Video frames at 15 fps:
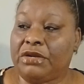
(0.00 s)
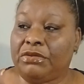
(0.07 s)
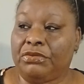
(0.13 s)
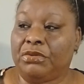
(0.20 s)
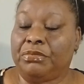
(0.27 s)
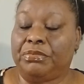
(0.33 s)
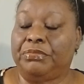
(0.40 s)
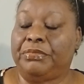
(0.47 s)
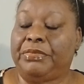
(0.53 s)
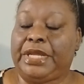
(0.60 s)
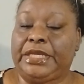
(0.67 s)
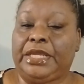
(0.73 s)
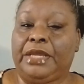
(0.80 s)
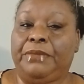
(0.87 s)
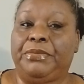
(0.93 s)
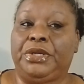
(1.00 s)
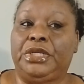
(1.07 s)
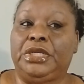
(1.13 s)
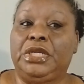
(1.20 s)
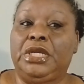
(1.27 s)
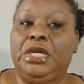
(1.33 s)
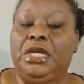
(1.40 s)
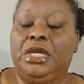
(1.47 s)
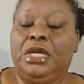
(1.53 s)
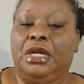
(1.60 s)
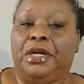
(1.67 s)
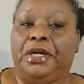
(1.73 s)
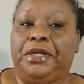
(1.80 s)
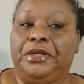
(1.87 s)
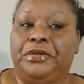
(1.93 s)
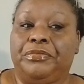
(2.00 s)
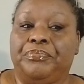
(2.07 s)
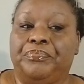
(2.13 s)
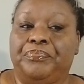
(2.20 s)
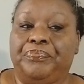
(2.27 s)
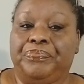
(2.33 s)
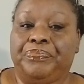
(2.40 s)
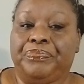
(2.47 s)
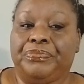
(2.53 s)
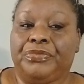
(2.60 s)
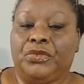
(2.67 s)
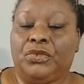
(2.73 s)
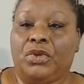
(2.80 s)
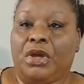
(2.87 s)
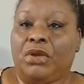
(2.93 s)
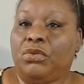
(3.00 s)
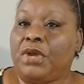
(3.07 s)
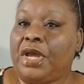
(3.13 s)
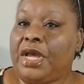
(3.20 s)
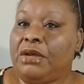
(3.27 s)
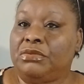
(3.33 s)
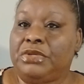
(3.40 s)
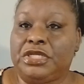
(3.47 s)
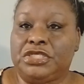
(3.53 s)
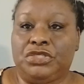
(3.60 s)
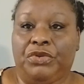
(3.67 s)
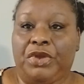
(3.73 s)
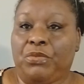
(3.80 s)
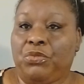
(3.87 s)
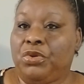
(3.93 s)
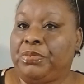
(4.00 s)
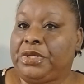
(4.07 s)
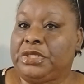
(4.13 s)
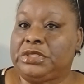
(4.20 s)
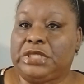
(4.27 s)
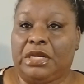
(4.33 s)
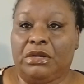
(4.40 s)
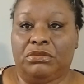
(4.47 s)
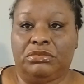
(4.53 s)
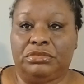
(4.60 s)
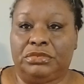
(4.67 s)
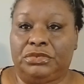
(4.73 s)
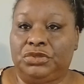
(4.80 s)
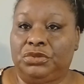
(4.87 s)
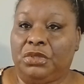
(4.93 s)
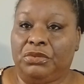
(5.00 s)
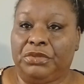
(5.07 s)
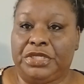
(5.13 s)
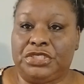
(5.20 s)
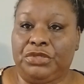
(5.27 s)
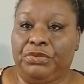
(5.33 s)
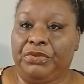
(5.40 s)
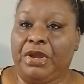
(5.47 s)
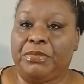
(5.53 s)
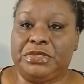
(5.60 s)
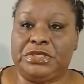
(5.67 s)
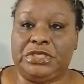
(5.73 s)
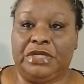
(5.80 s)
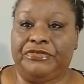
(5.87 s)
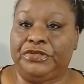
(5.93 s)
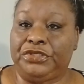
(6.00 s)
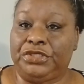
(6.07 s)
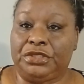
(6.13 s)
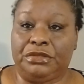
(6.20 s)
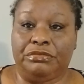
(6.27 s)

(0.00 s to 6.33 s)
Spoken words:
I don't know about that, but I don't know how Instagram works because I don't do on Instagram myself.